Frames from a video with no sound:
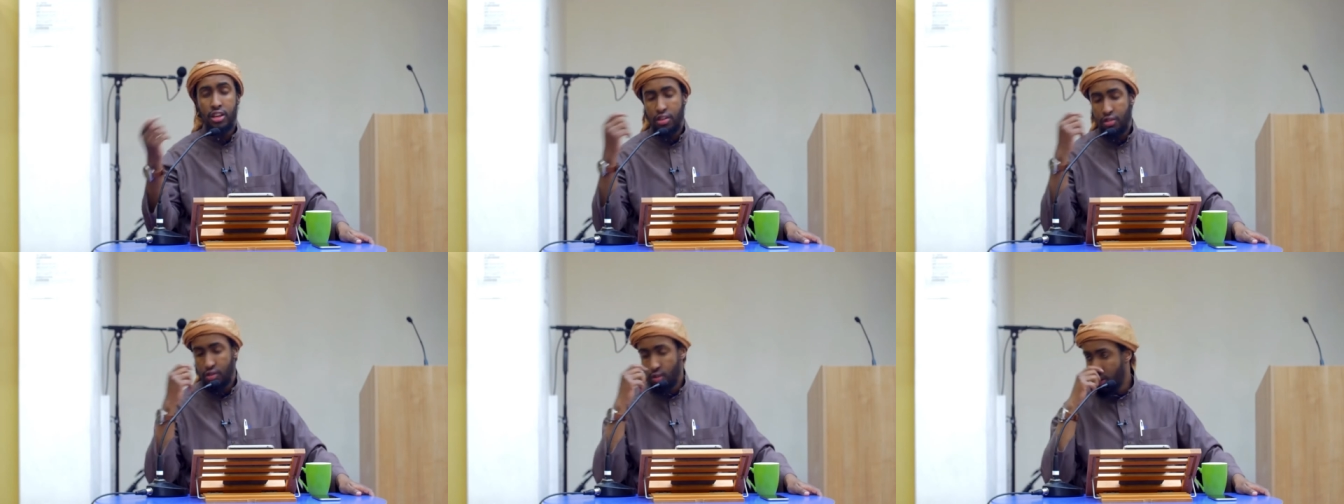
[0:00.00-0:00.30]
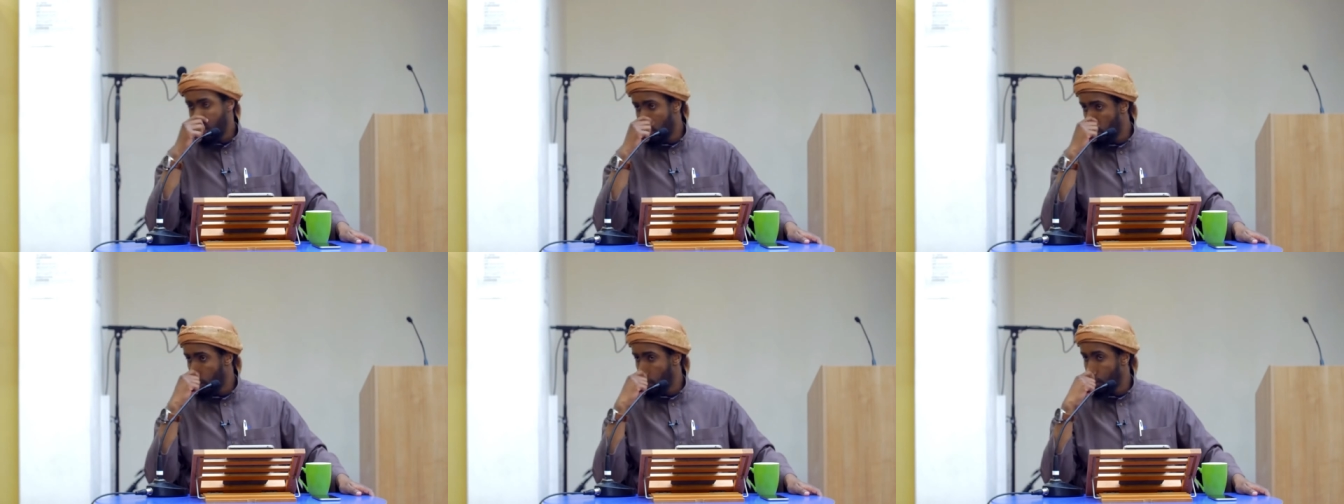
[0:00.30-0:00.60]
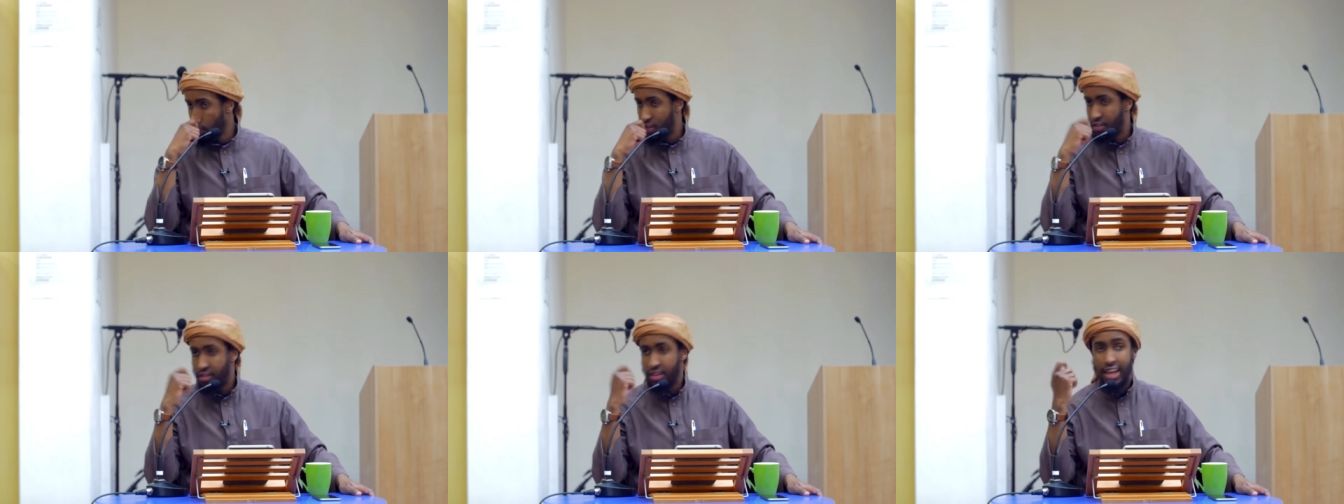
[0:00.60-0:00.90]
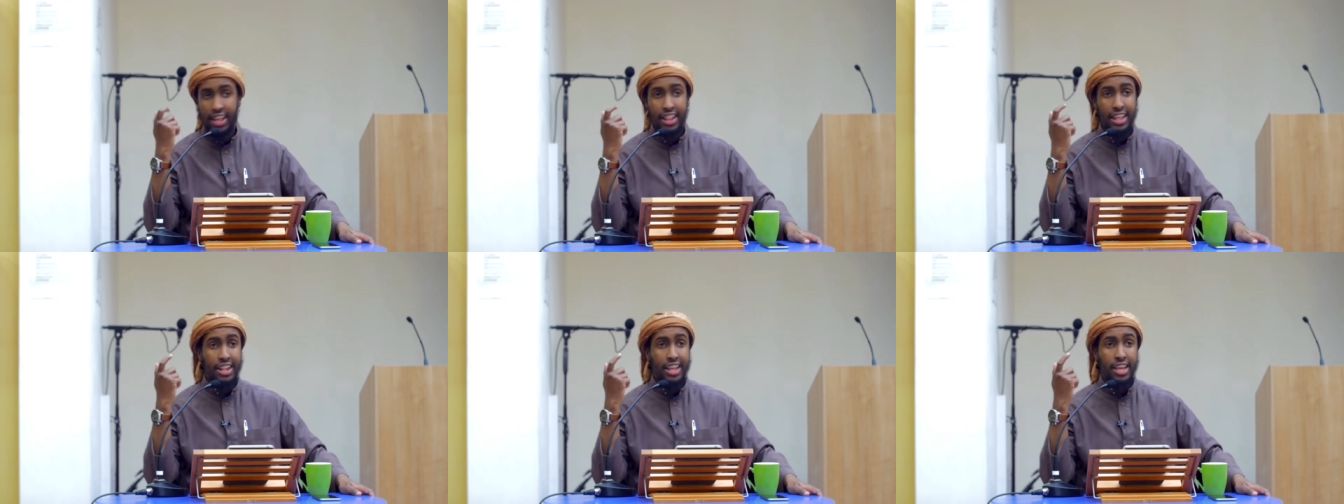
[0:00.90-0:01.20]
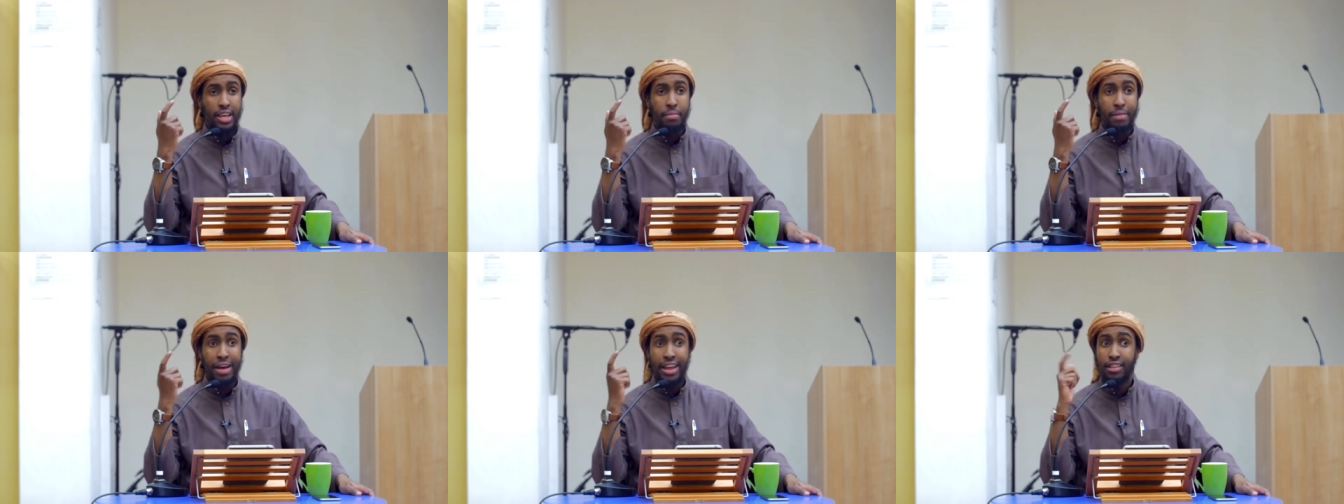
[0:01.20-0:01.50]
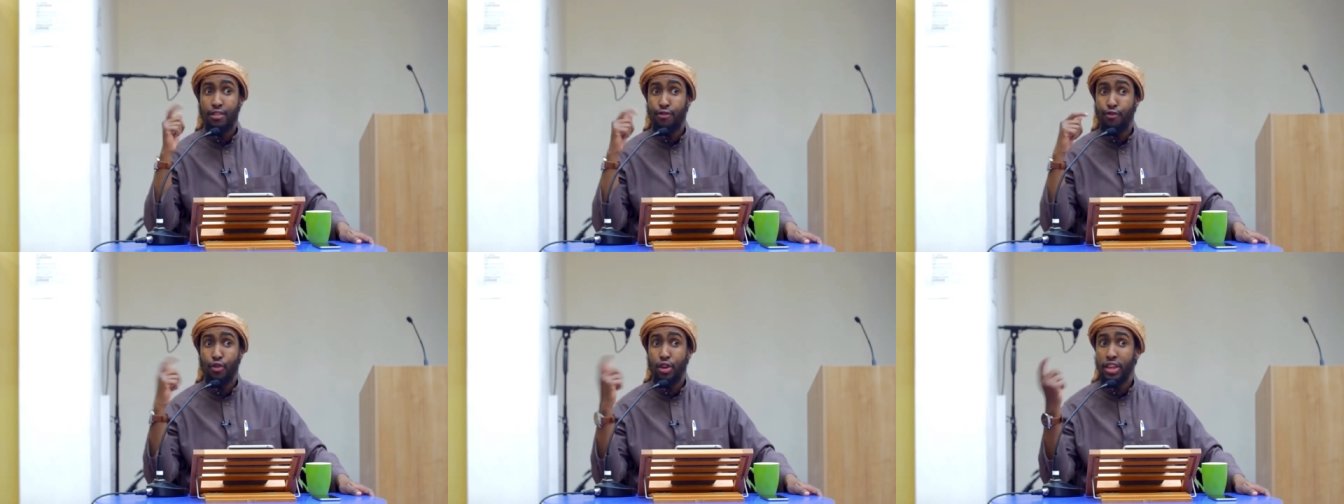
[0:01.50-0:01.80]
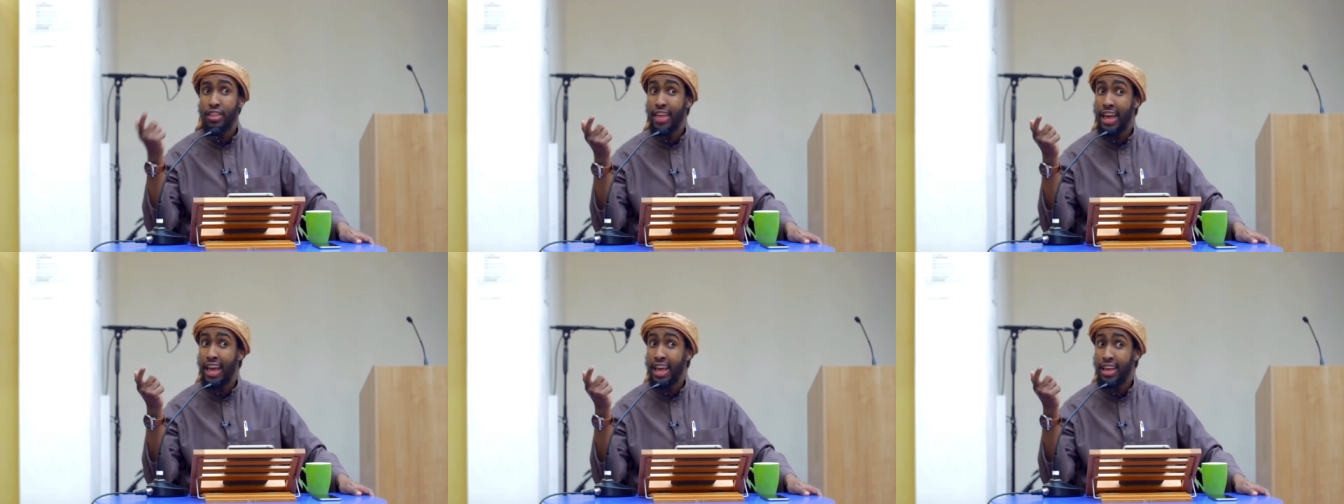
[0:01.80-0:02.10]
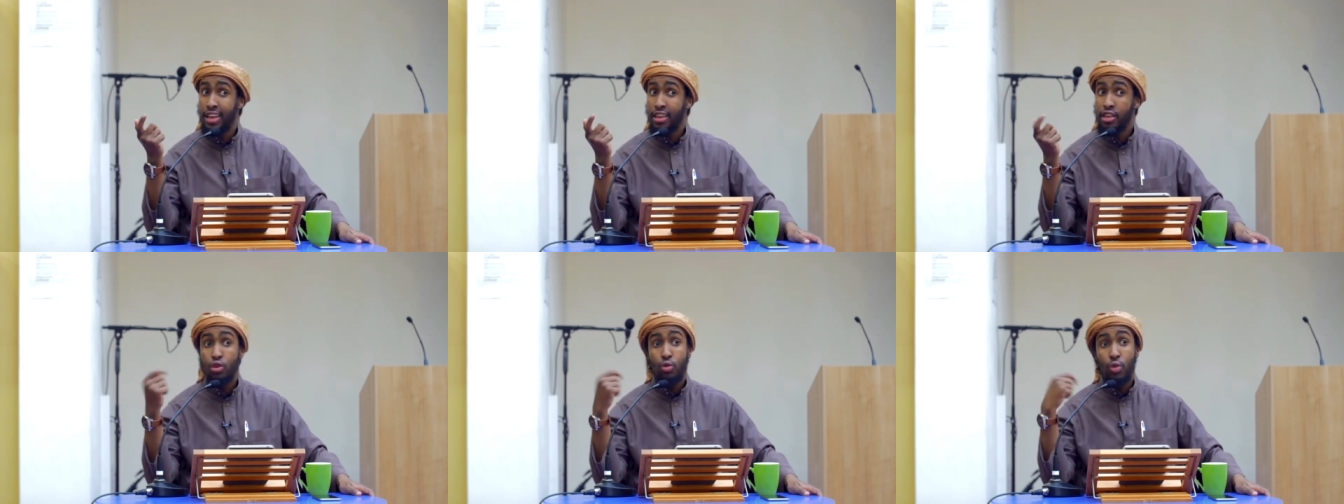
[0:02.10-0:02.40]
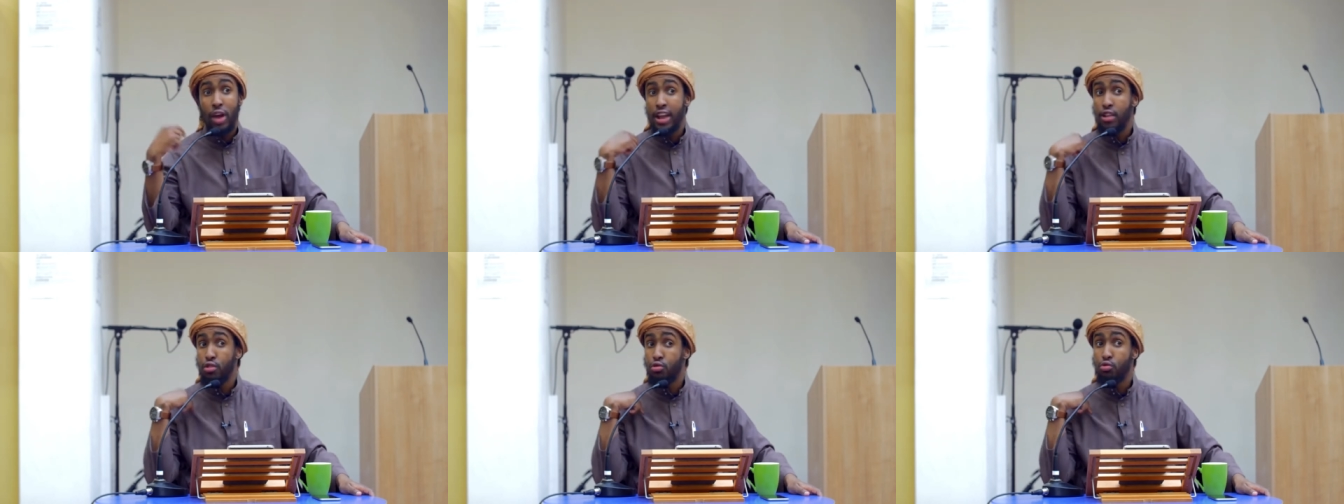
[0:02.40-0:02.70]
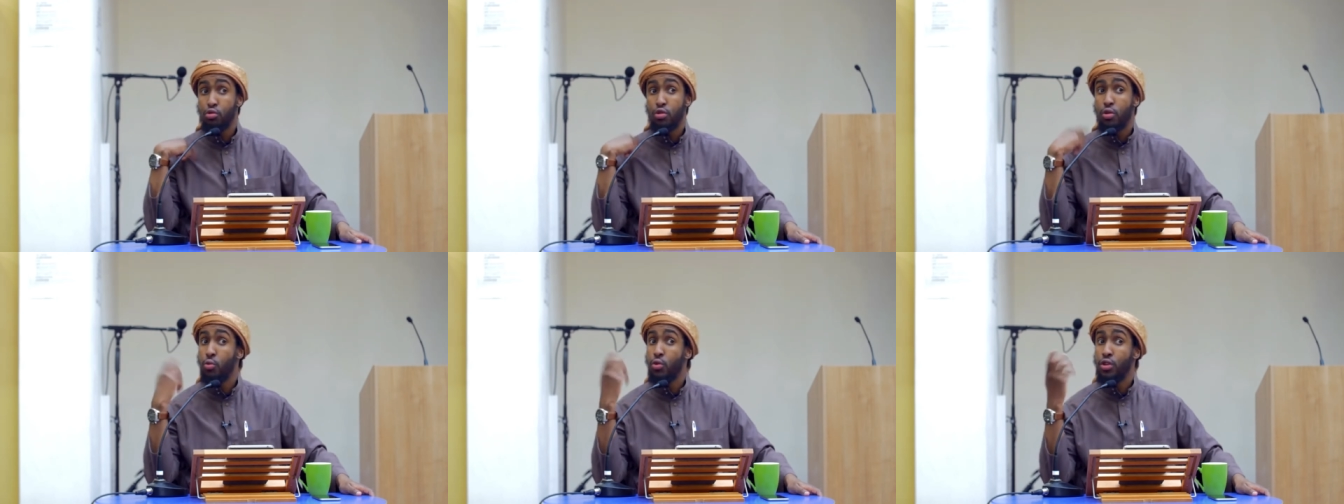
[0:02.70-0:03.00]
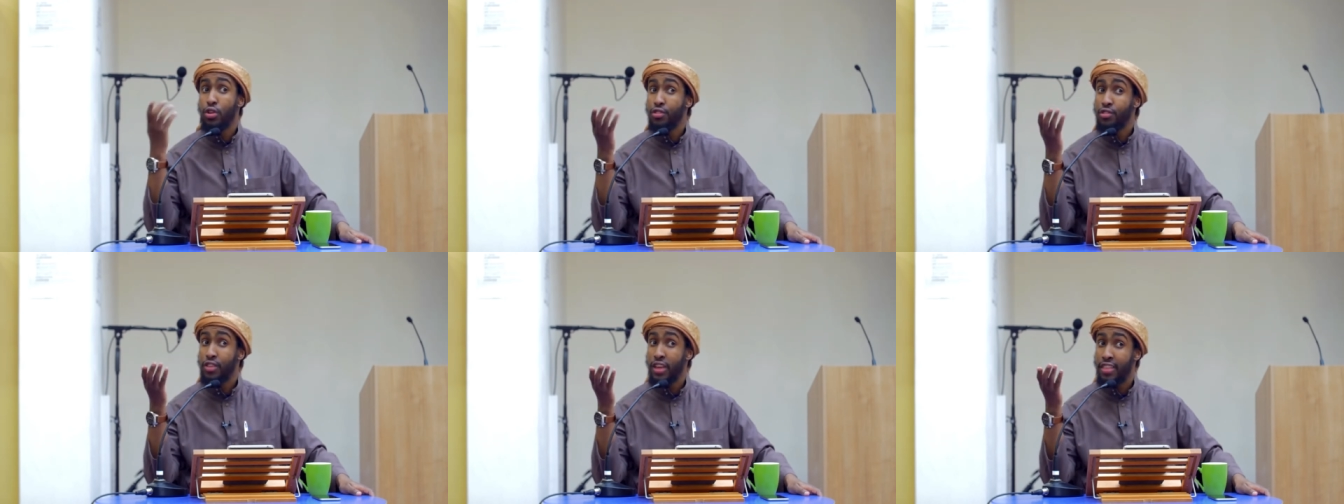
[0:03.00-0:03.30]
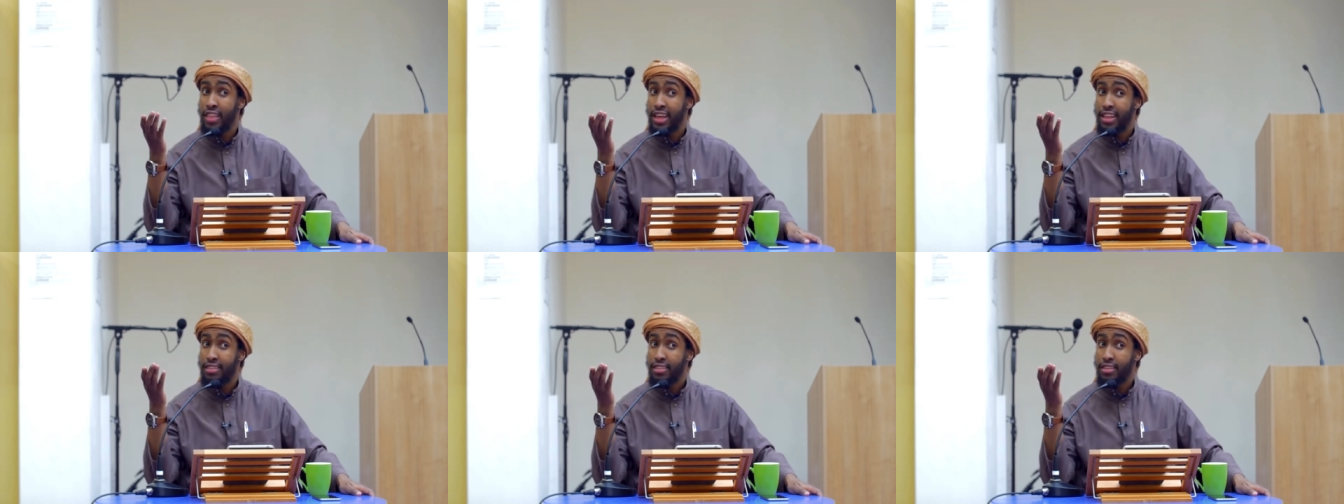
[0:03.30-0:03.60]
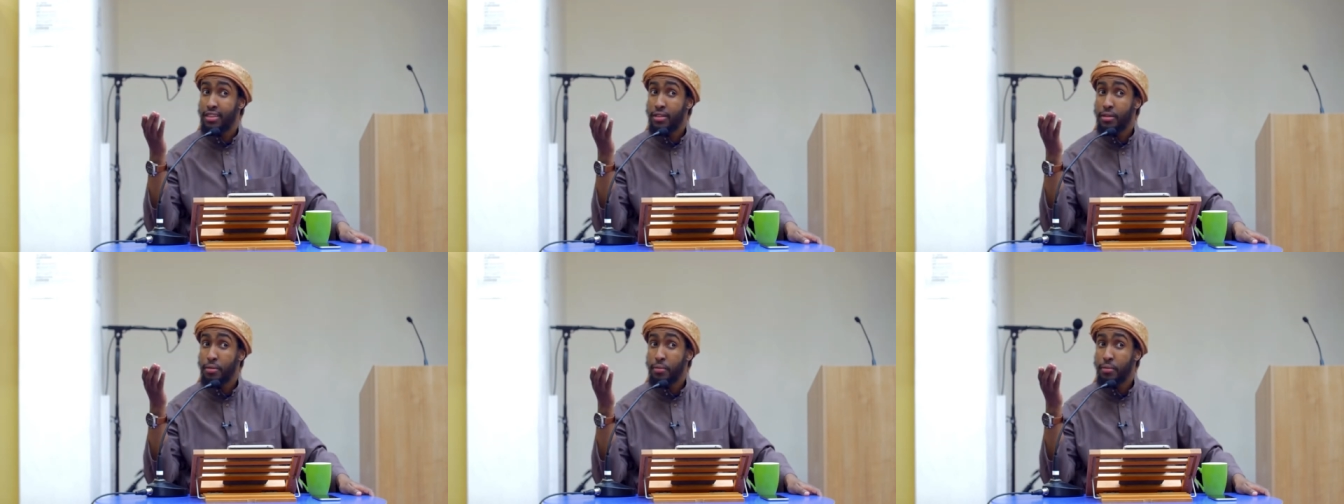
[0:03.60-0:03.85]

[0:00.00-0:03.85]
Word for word: So no one would say that the Iman is fully there. You Ahlul Sunnah will not say that.